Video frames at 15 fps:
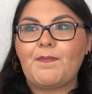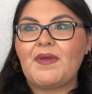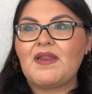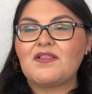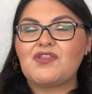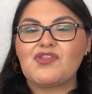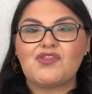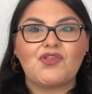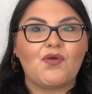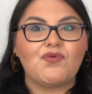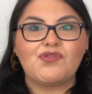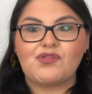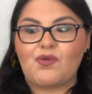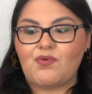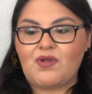it's so
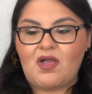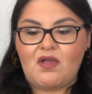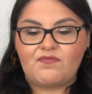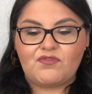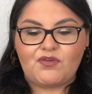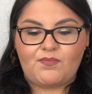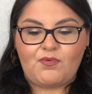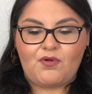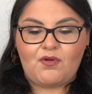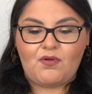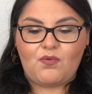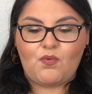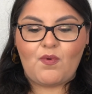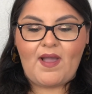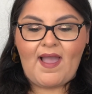comfortable.
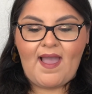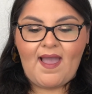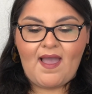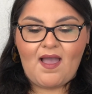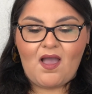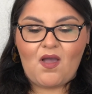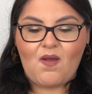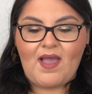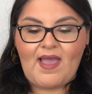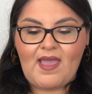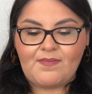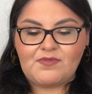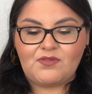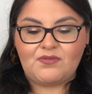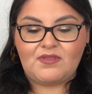Wow, I
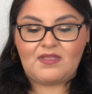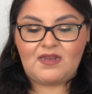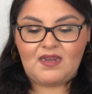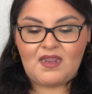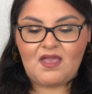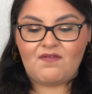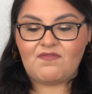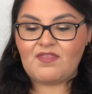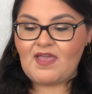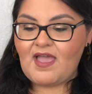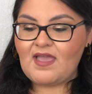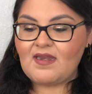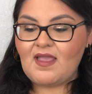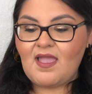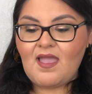absolutely love
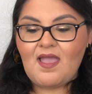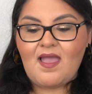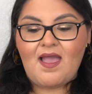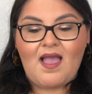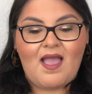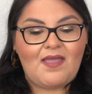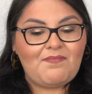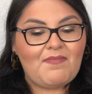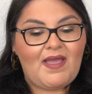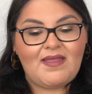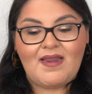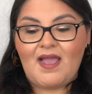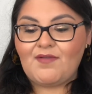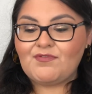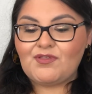that. I
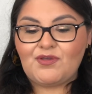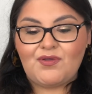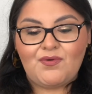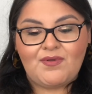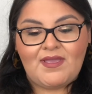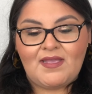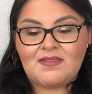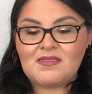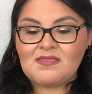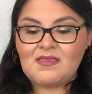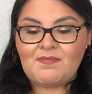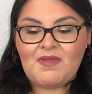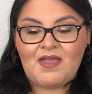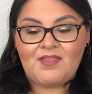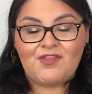might have to go get
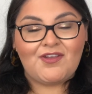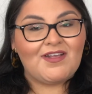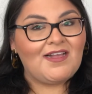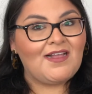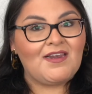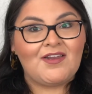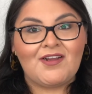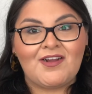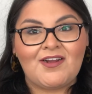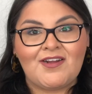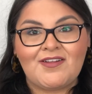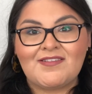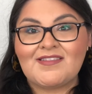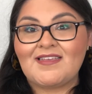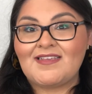some other
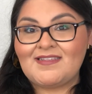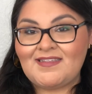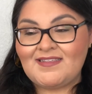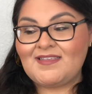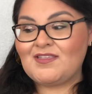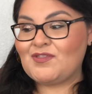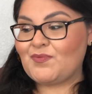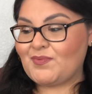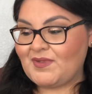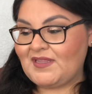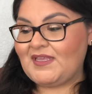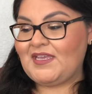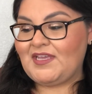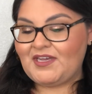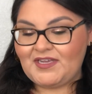colors because this is
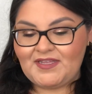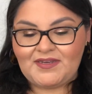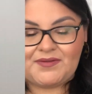really good. All